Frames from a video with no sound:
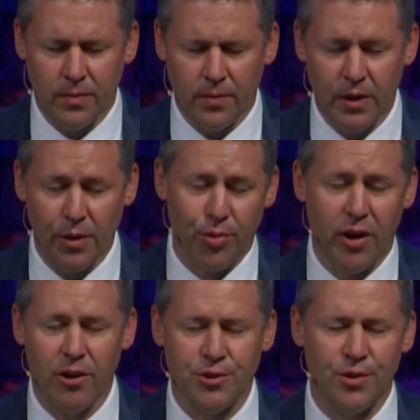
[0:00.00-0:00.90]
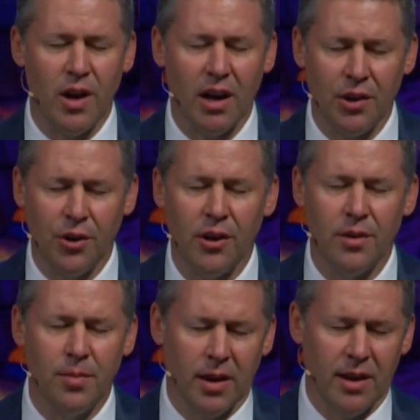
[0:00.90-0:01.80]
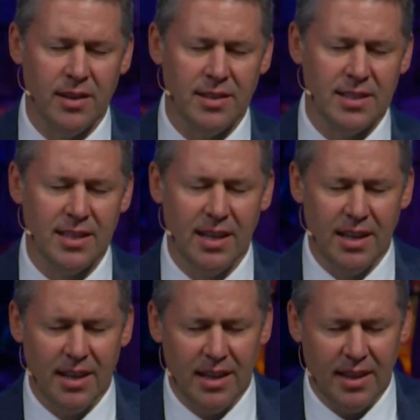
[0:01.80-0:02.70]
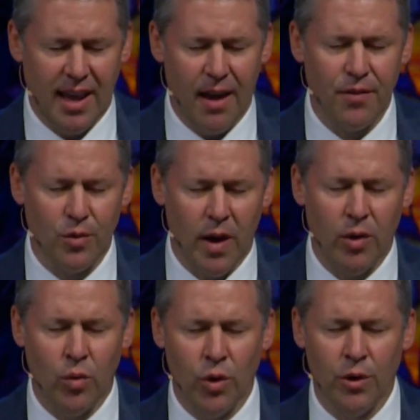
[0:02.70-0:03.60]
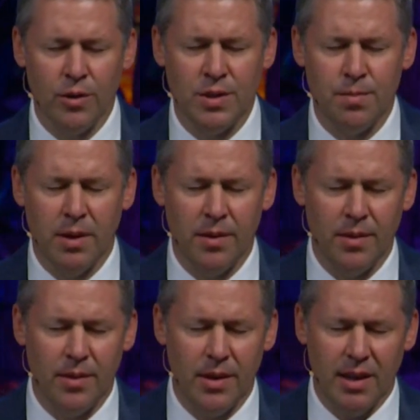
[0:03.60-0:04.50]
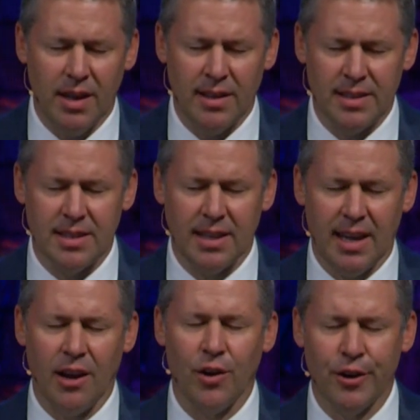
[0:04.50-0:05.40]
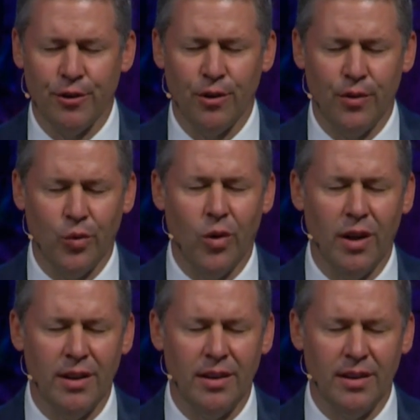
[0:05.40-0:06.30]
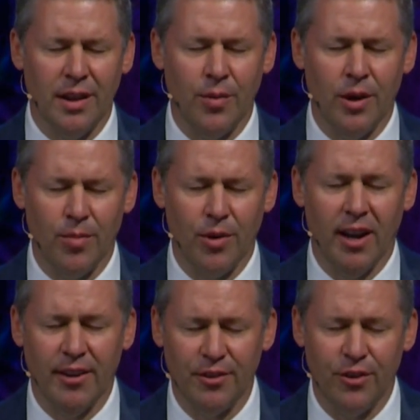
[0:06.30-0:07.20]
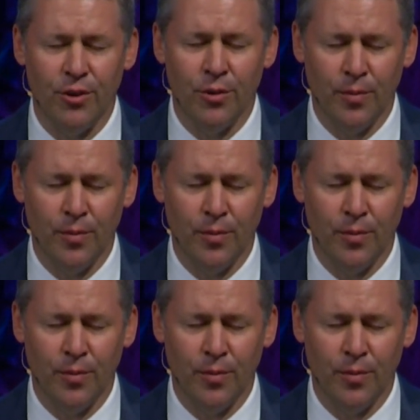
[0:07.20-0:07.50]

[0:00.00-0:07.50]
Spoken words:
that our prayers are not good because they have the right words, but it's the character of the one that we are praying to.